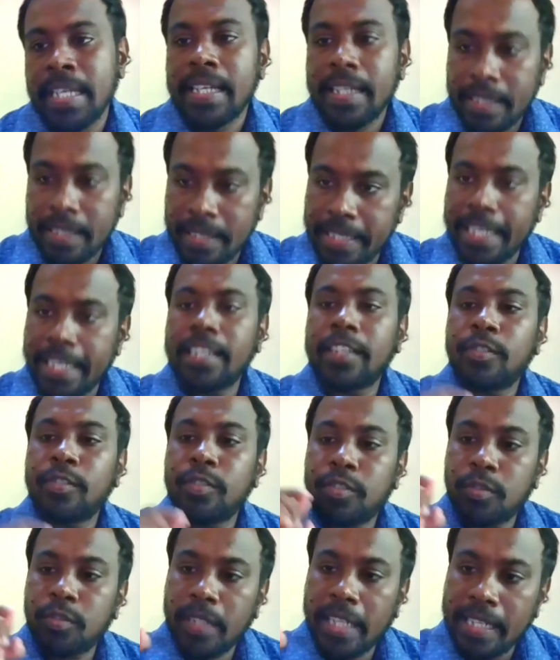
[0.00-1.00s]
Then you
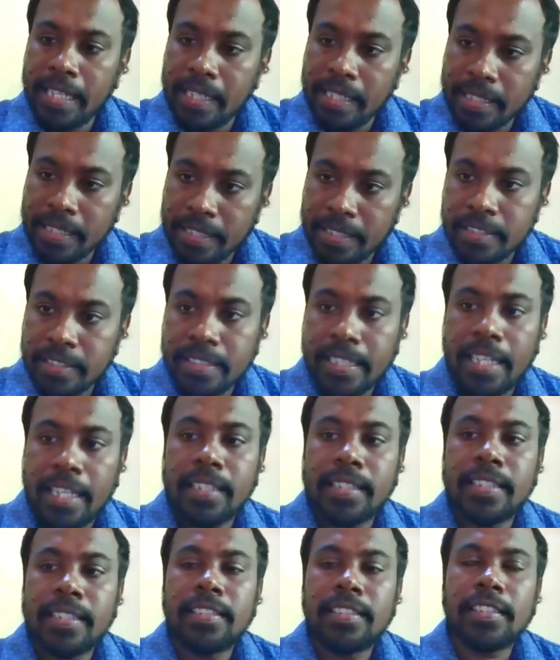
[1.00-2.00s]
should get the
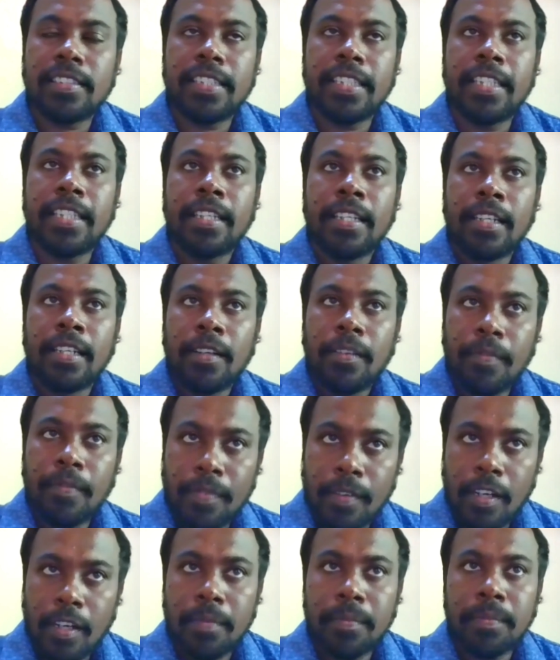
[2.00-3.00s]
consultancy
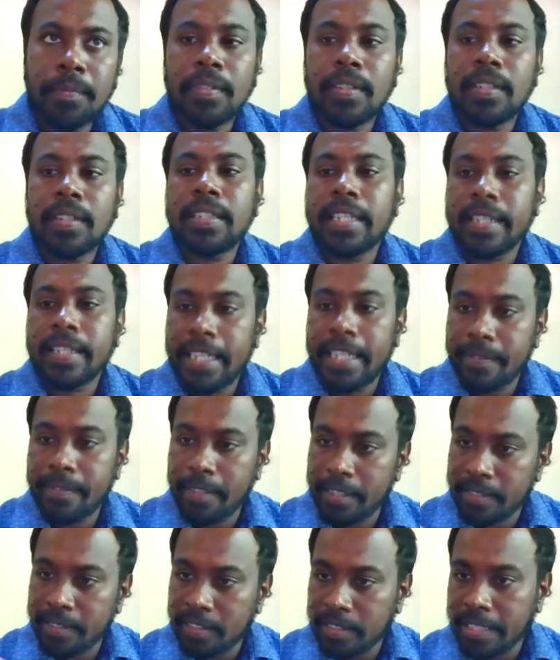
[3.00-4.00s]
from the
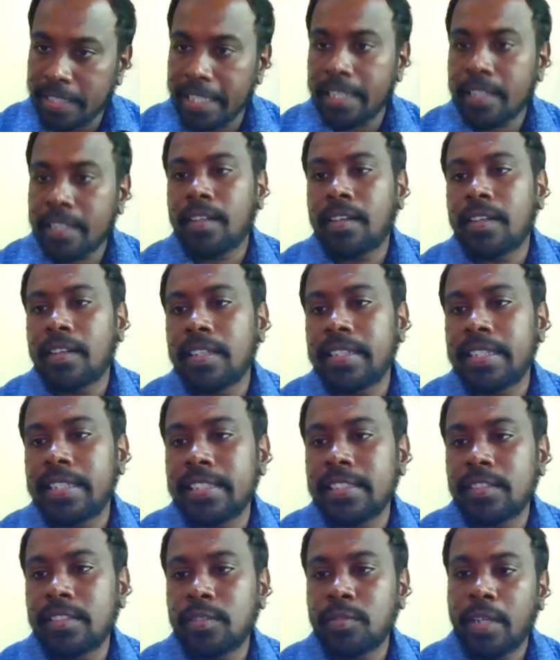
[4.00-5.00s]
relevant
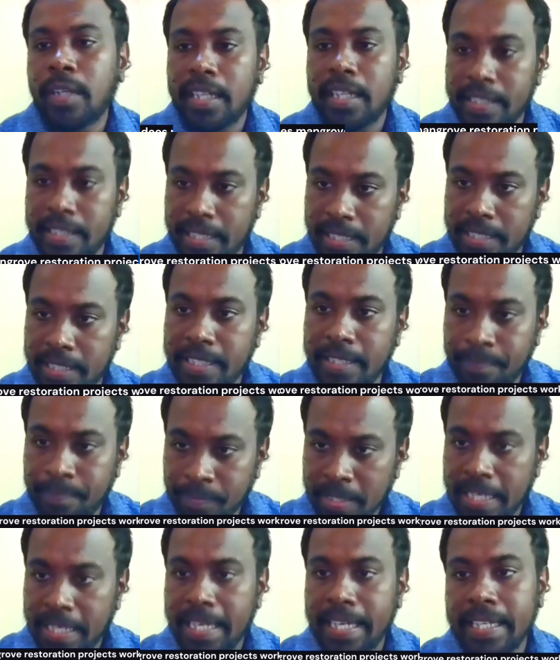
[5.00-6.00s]
stakeholders who are really
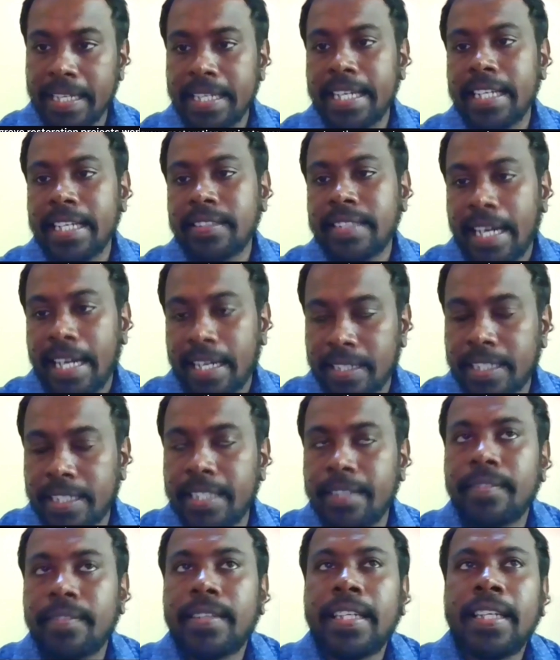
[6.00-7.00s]
engaged
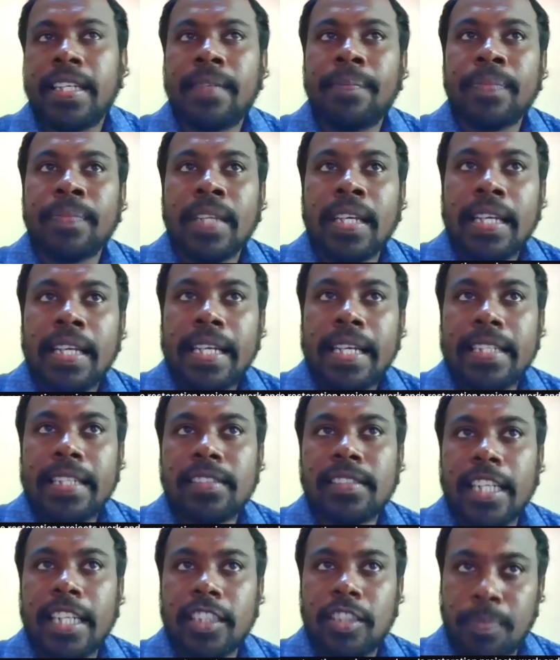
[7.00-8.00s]
actively in
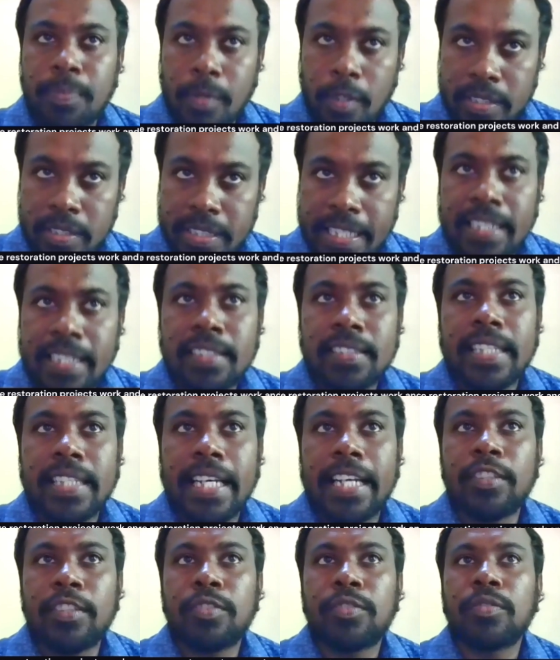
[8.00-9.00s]
such projects,
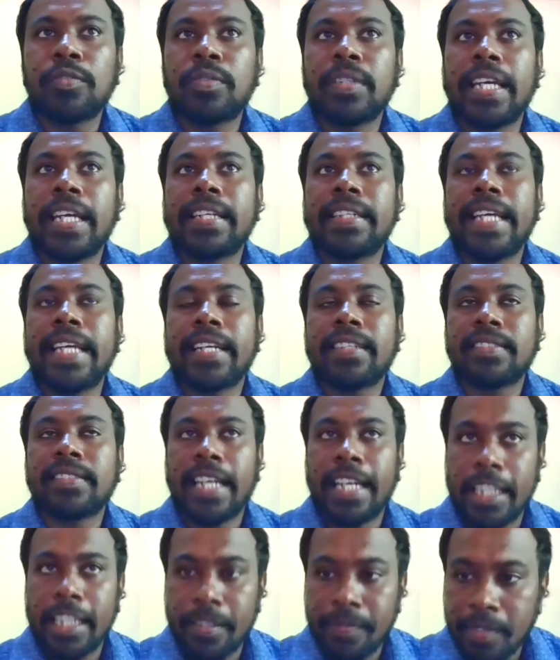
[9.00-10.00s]
and you should get that
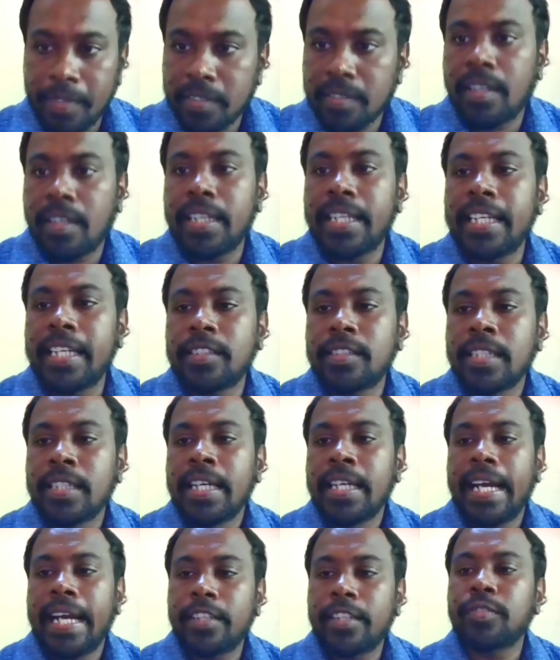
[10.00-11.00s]
scientific knowledge
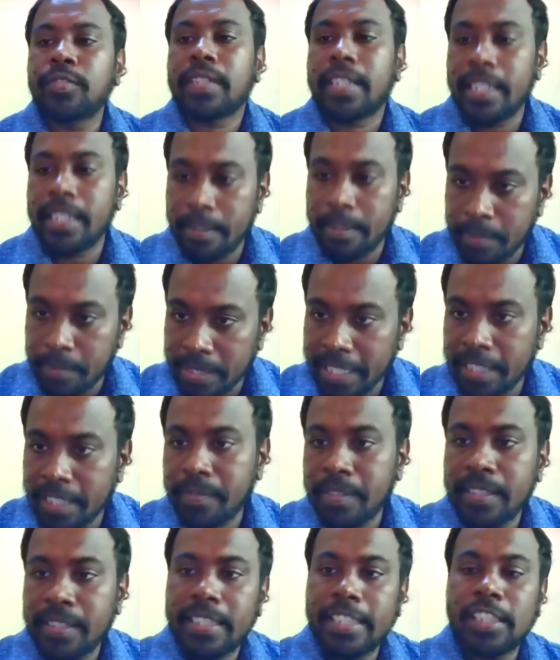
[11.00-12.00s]
and should collaborate
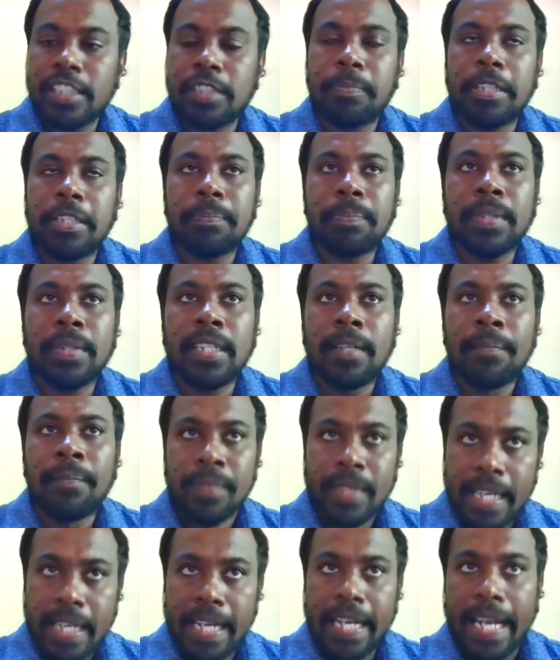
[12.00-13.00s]
with these people,
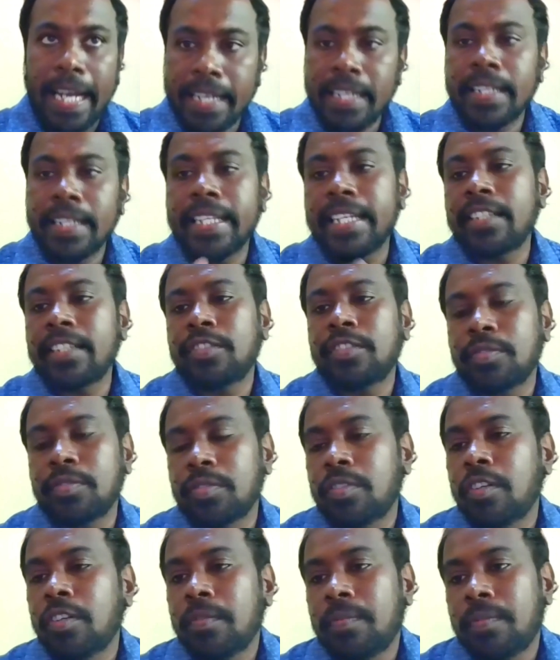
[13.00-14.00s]
and then
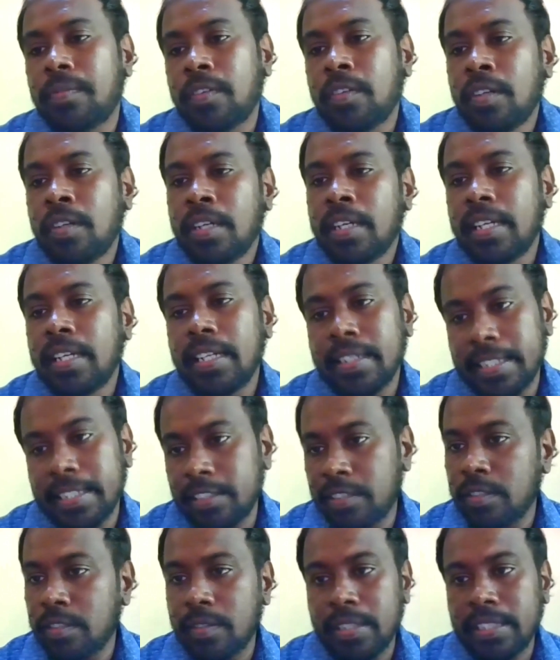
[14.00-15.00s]
should go for
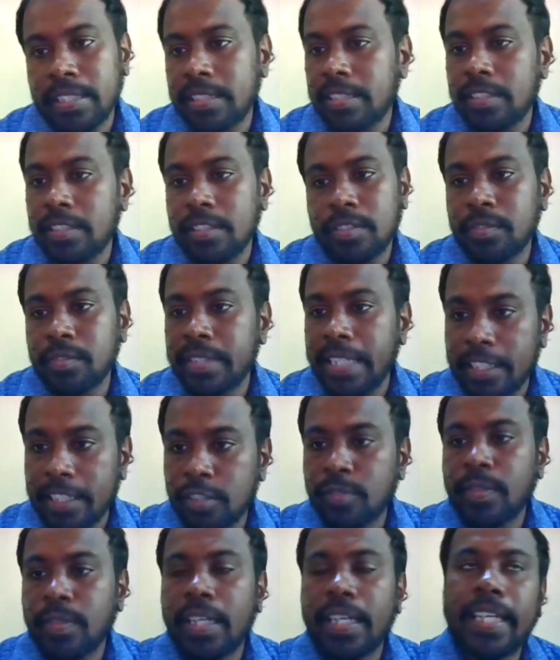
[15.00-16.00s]
restoration. So
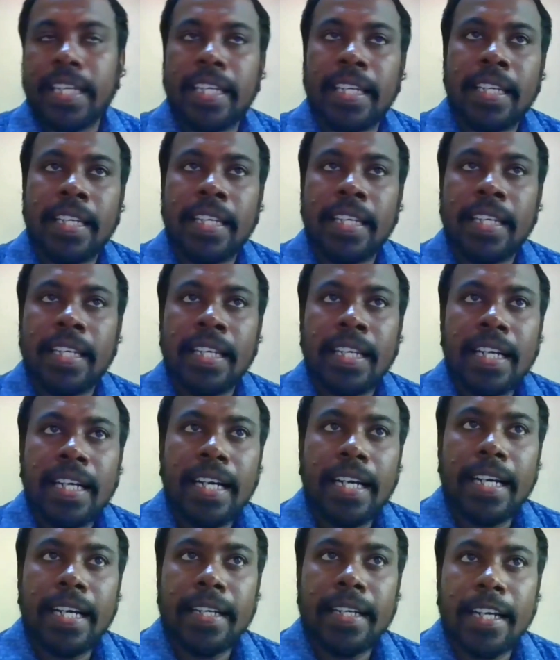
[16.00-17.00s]
that's why
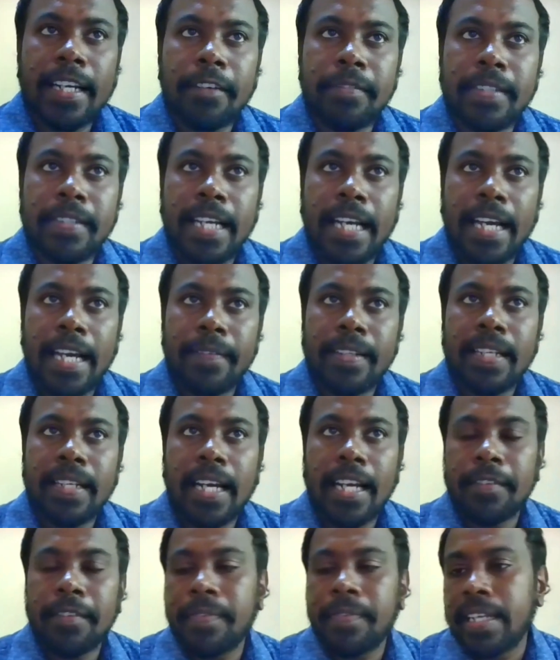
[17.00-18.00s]
now we are having
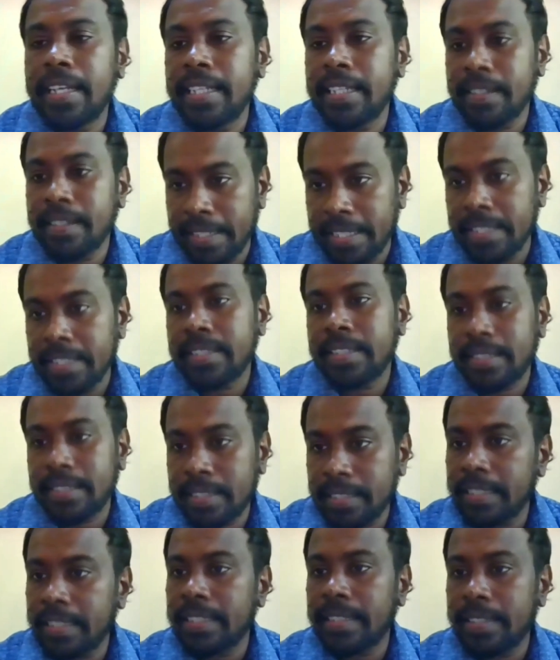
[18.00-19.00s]
high failure rate
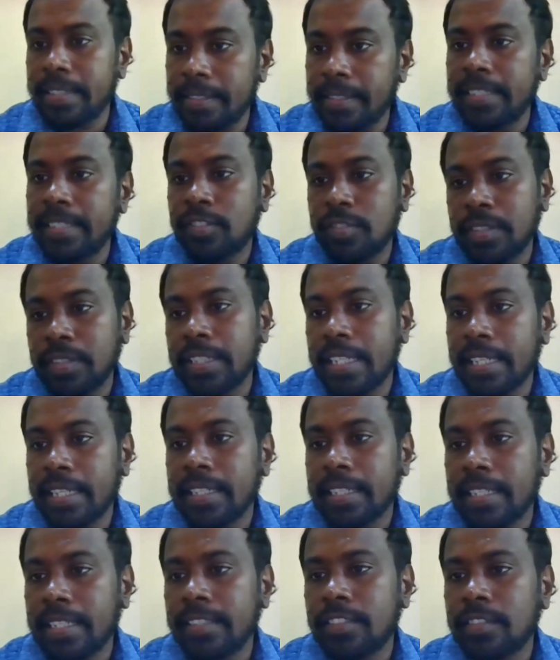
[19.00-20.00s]
in Sri
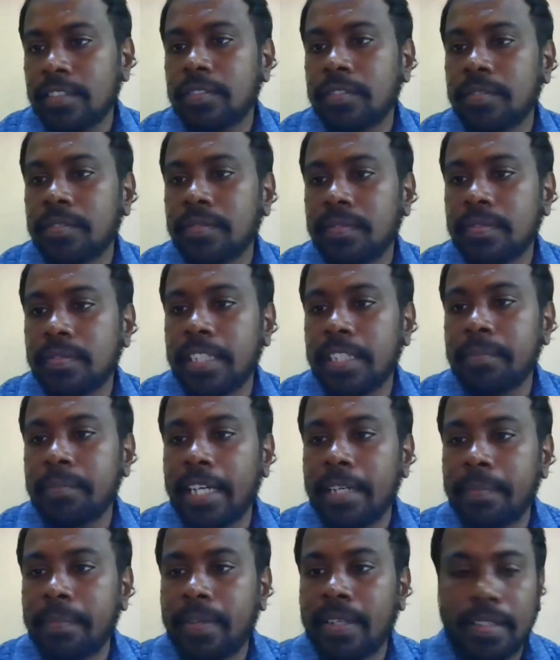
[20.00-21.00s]
Lanka. So in
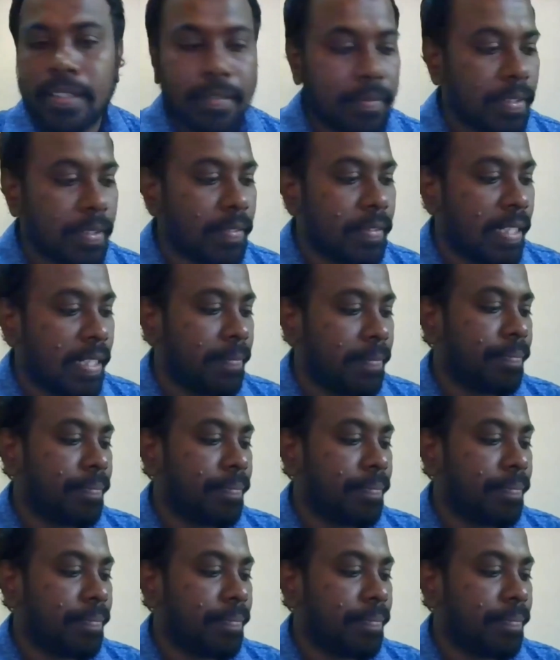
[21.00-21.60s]
my point of view, yeah.